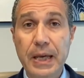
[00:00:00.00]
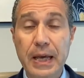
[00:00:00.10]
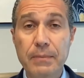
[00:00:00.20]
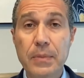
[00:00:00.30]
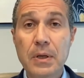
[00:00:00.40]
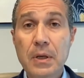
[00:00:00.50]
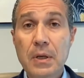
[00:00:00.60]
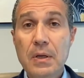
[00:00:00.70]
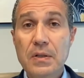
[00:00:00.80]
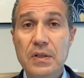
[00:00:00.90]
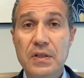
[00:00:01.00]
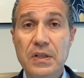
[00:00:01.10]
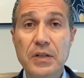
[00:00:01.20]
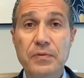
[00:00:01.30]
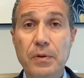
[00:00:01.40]
became
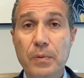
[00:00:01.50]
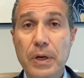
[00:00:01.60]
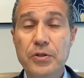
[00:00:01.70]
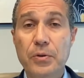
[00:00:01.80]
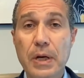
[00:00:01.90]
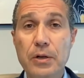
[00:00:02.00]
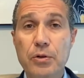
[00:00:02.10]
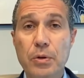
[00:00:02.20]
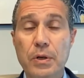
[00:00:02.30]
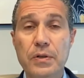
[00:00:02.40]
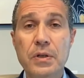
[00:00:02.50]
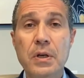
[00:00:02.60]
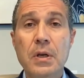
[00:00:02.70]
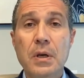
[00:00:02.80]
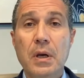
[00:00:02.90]
successful restaurateurs,
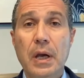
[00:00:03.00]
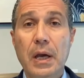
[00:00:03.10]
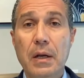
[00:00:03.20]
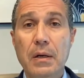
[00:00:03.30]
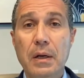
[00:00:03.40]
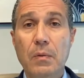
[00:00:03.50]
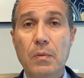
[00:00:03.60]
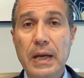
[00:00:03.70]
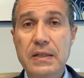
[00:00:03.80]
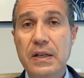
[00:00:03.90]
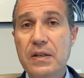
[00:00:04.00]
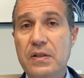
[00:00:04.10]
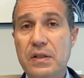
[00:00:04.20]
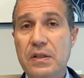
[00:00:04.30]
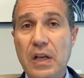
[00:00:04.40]
and and when I say
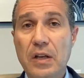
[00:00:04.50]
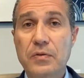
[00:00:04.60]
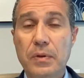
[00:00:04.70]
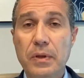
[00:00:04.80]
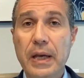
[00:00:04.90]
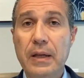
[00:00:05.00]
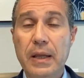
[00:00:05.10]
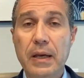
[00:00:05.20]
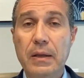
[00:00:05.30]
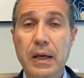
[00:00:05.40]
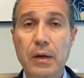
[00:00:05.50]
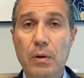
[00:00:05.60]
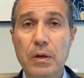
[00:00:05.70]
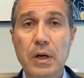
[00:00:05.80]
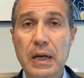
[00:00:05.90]
successful, they they they
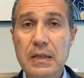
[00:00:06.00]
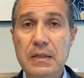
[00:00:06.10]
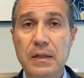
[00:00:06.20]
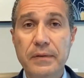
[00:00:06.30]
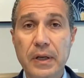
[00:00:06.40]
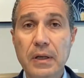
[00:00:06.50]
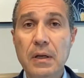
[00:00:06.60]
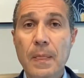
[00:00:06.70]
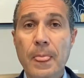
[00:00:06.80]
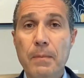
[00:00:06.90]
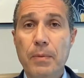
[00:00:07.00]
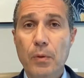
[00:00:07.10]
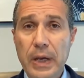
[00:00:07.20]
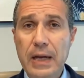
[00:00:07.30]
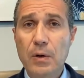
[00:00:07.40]
earned a nice living, but
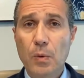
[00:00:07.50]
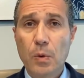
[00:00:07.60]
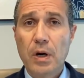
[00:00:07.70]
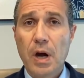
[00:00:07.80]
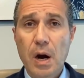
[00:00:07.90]
we had to work